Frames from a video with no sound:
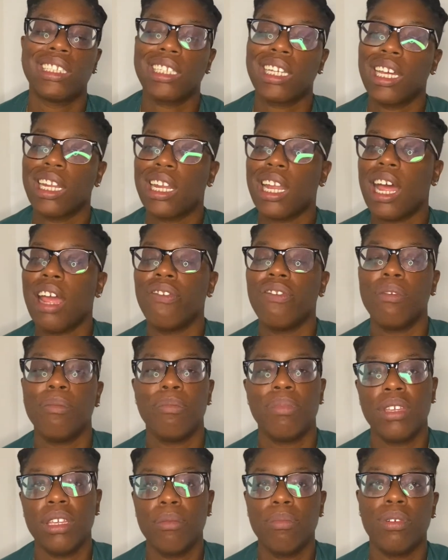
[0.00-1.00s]
a conniving
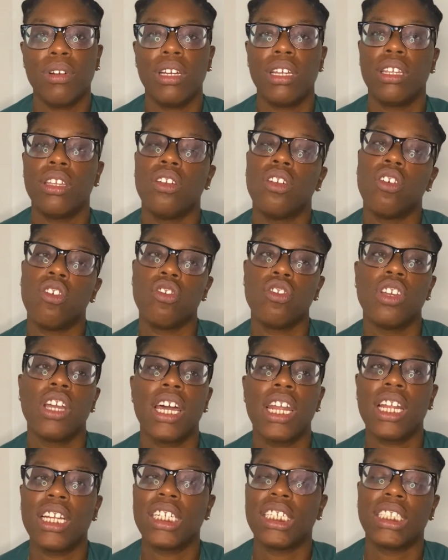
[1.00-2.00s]
bee, but, you know, you
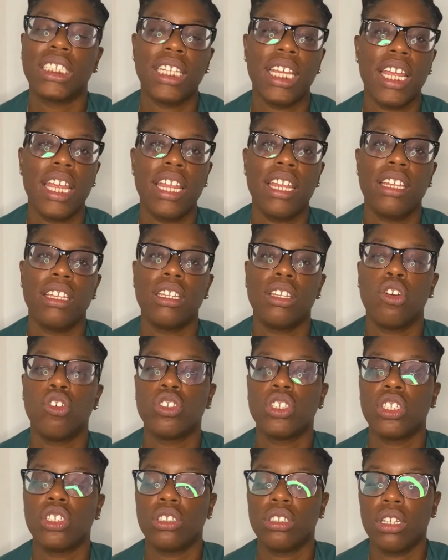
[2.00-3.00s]
gotta understand,
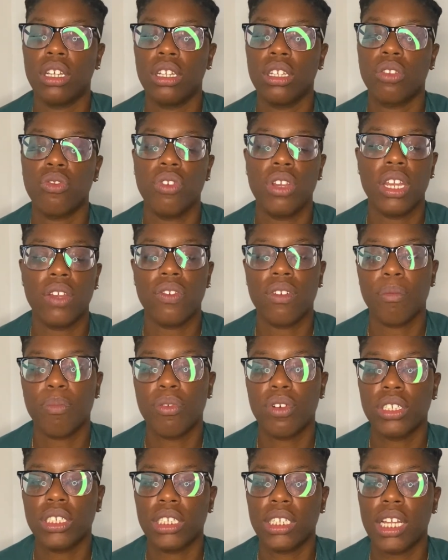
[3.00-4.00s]
those are the three different
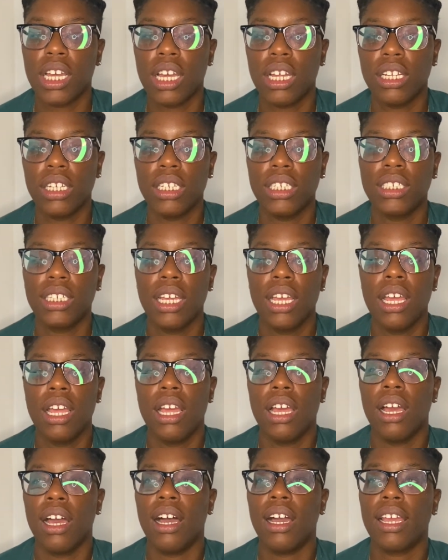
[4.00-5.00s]
personalities.
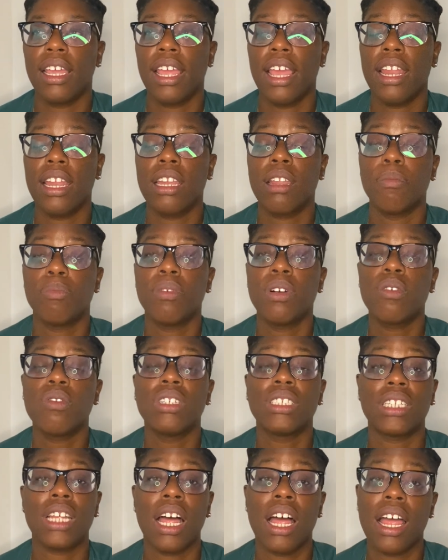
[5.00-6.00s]
Again, the book
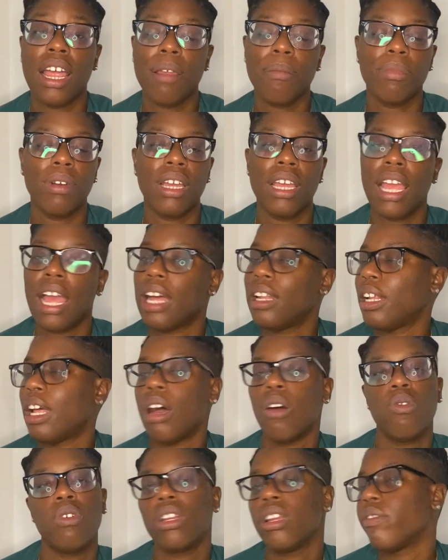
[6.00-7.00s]
was alright, but
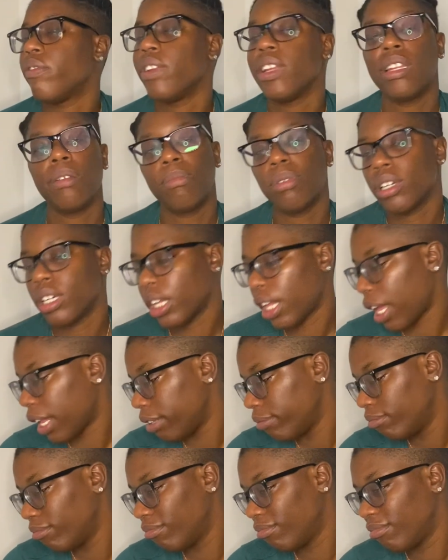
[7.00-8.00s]
I wouldn't read the book
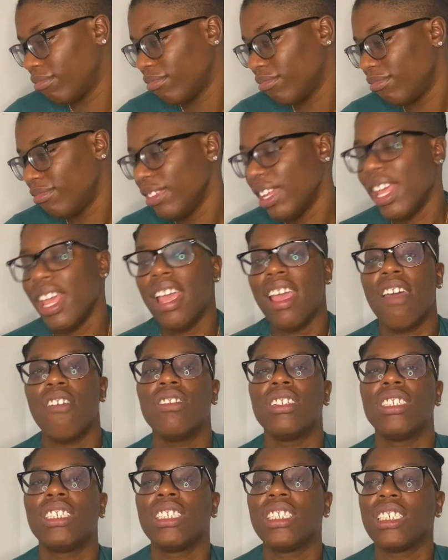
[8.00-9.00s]
again.
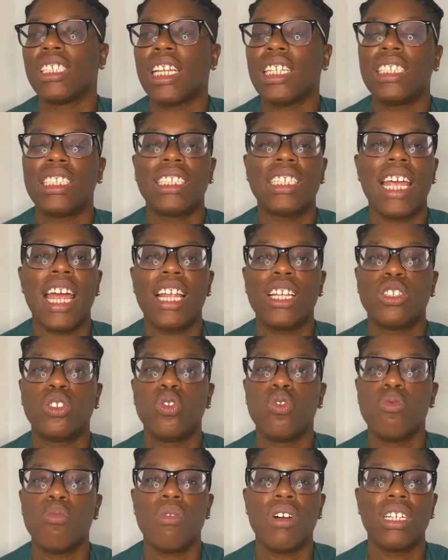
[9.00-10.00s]
It just had
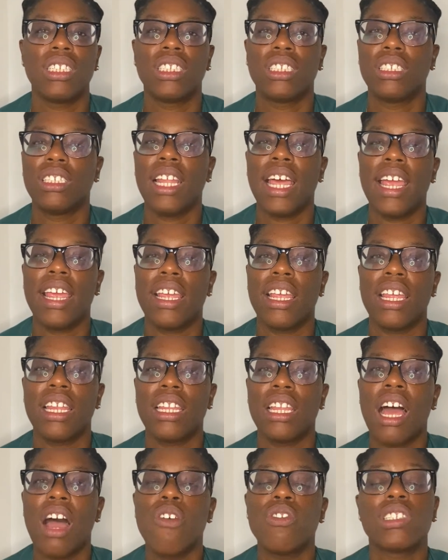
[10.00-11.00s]
too much, like,
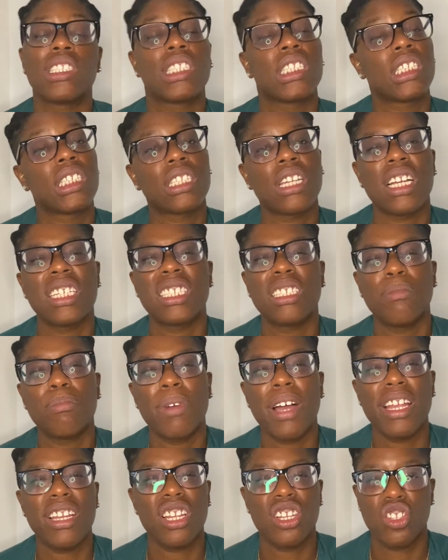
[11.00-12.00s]
I was disgusted
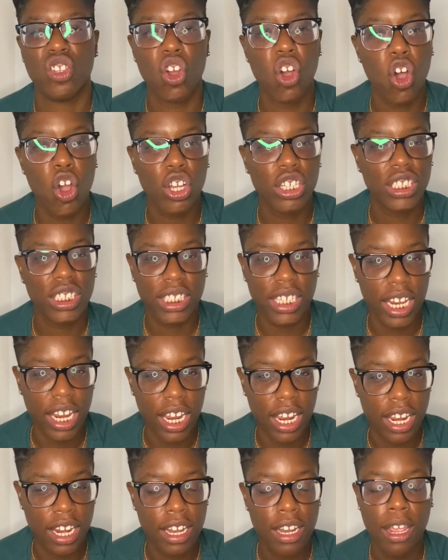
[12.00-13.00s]
by the dog
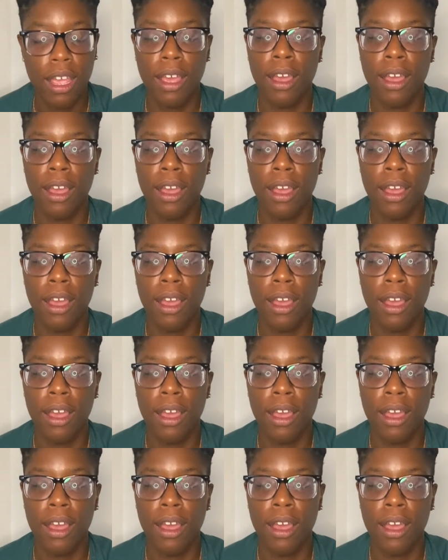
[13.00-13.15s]
scene.